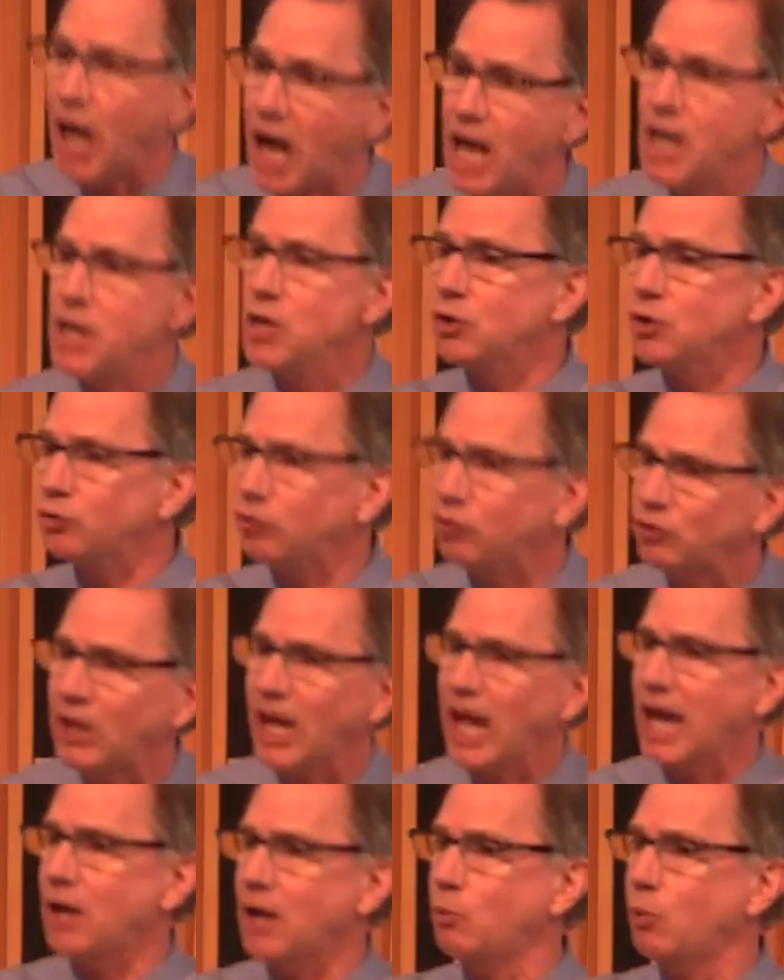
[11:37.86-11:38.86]

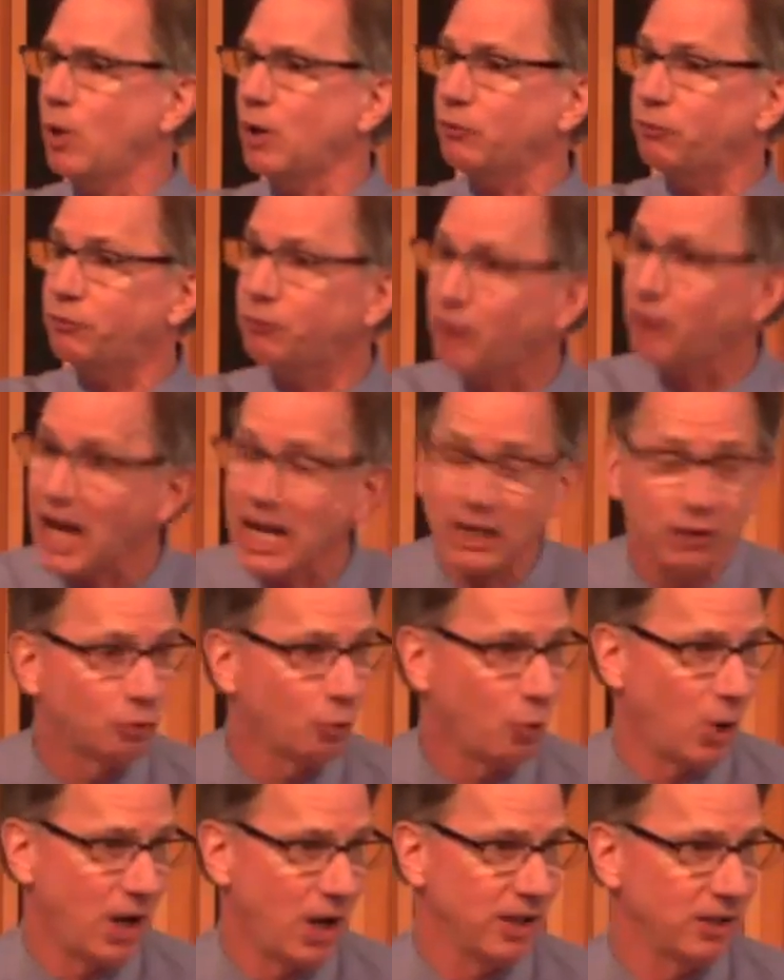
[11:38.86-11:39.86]
understand what faith
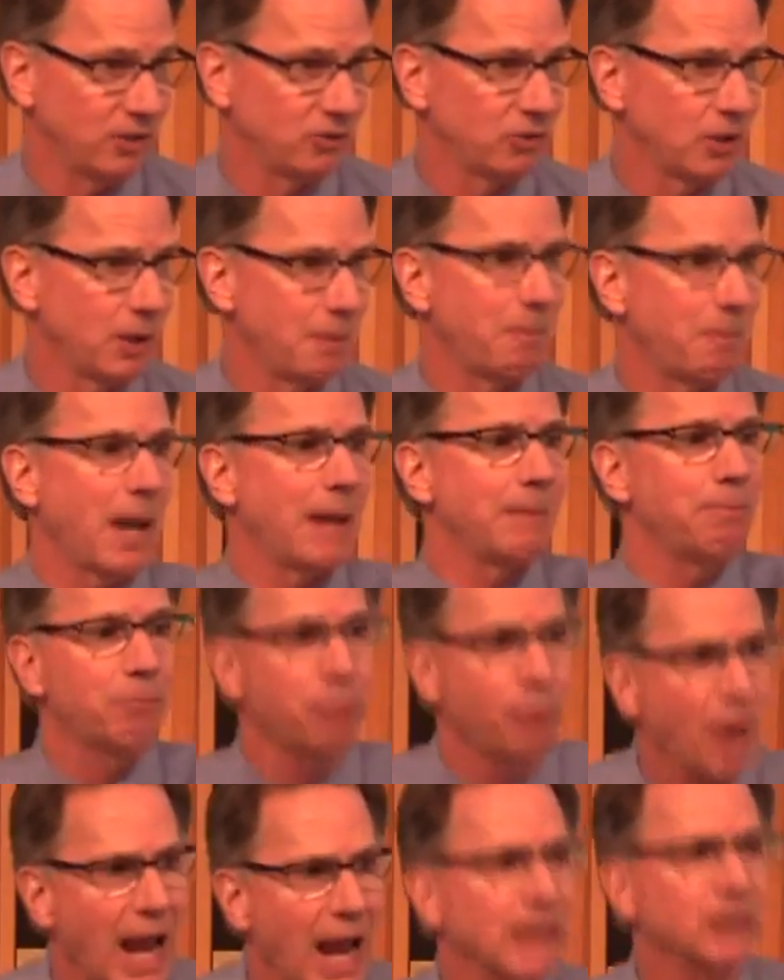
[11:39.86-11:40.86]
was by
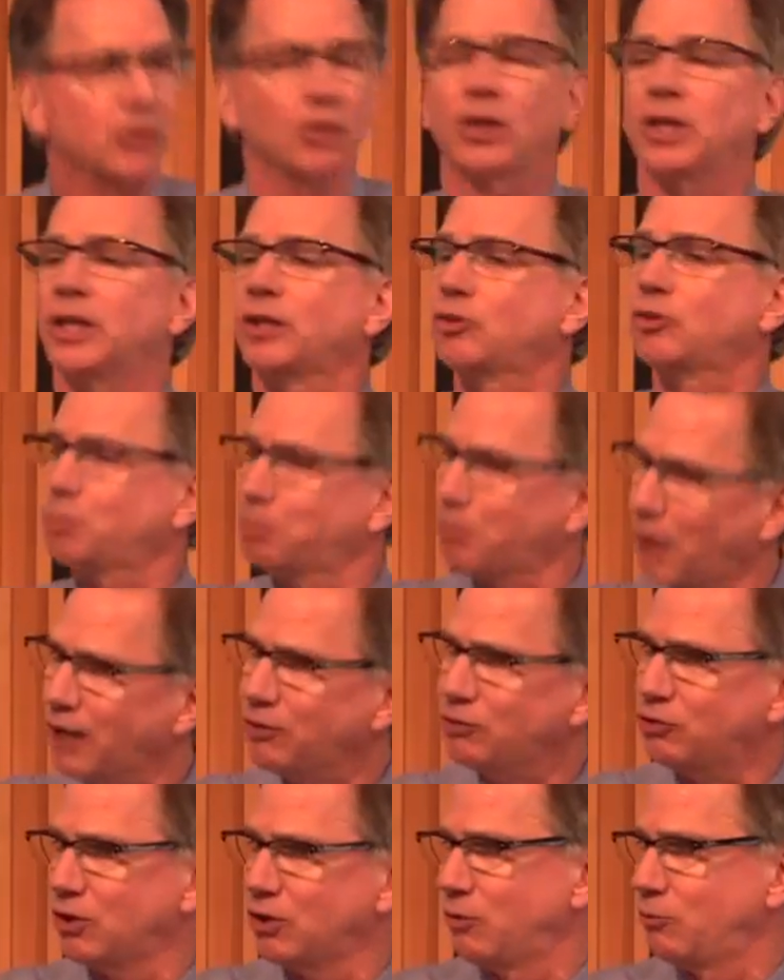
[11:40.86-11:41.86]
practical
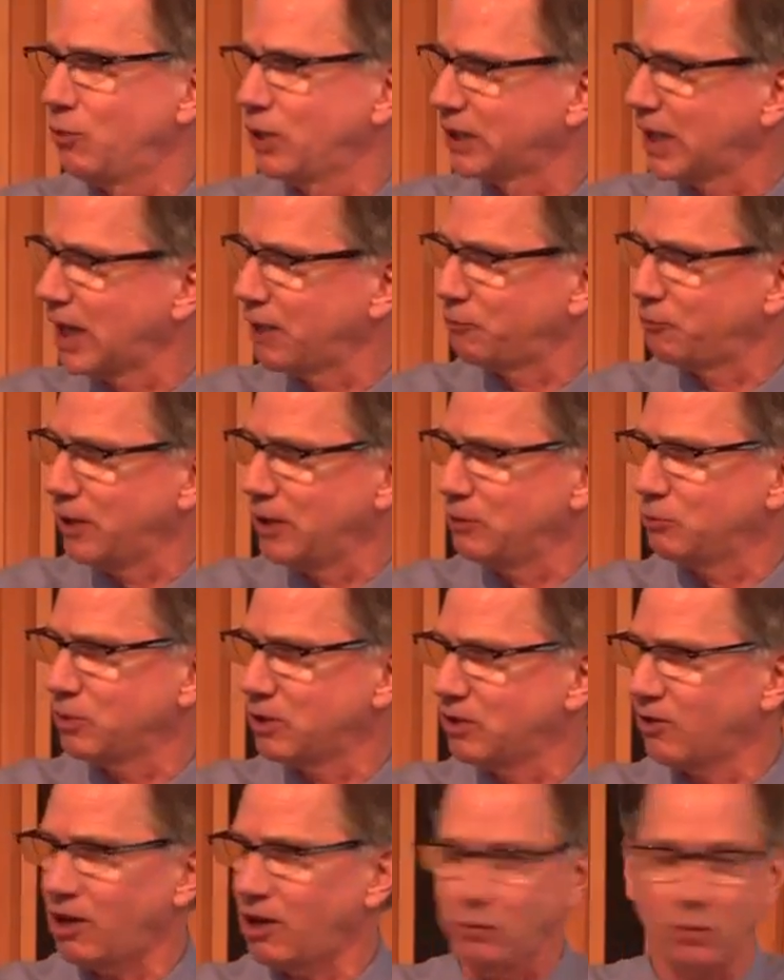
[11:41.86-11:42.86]
expression of what that faith
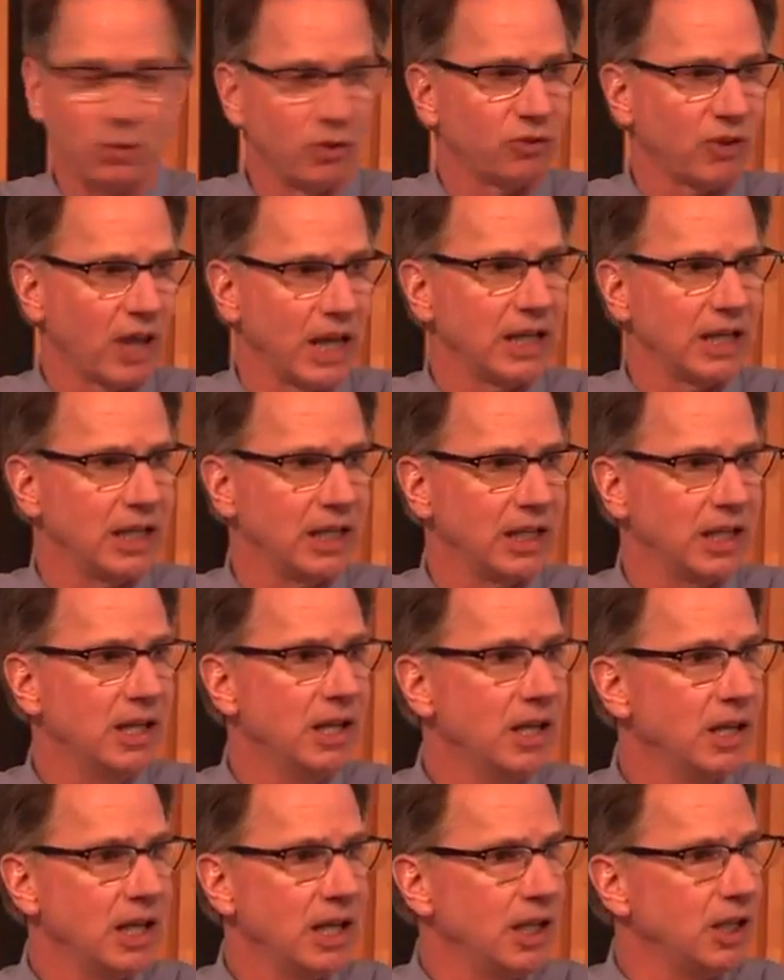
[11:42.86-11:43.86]
was like in
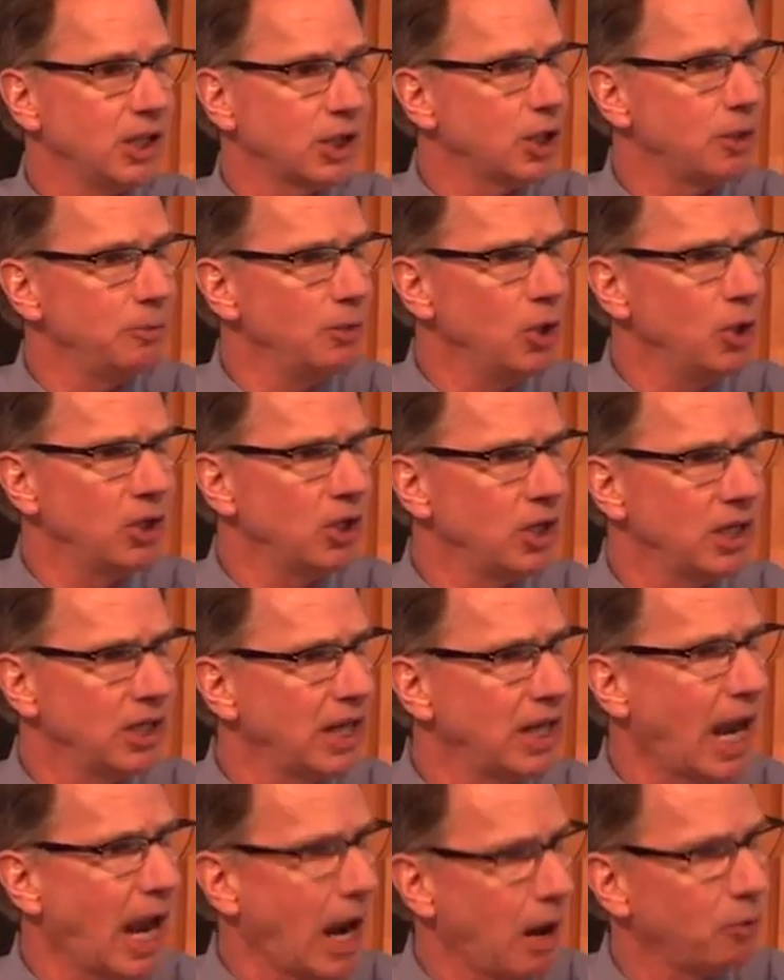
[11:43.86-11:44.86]
the community,
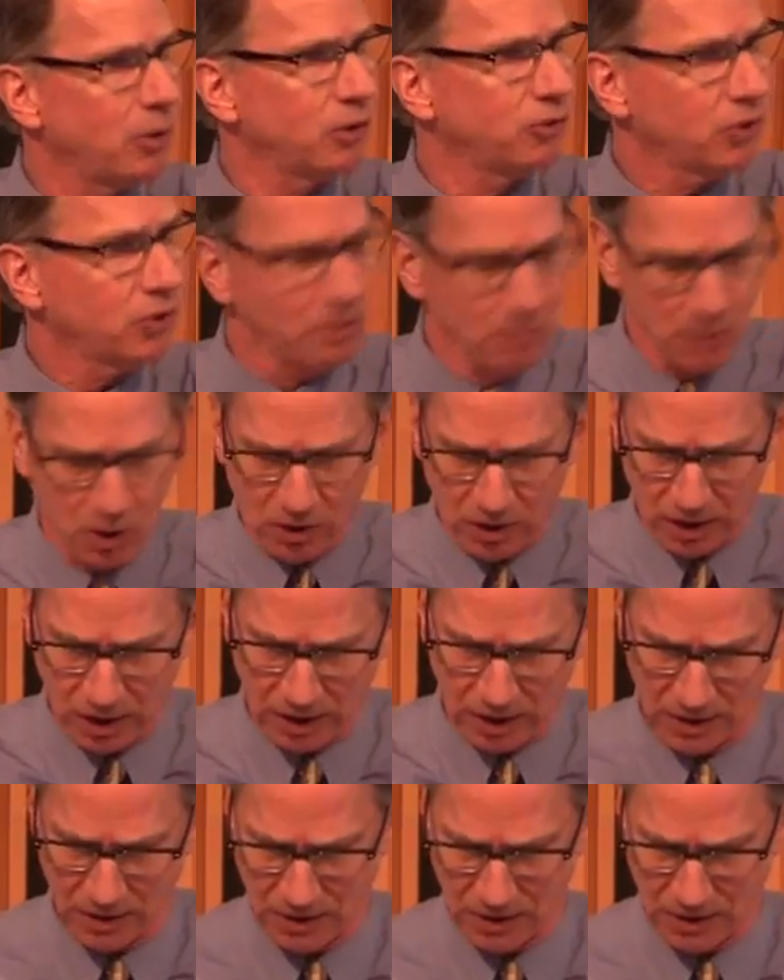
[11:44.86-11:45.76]
the at-risk community.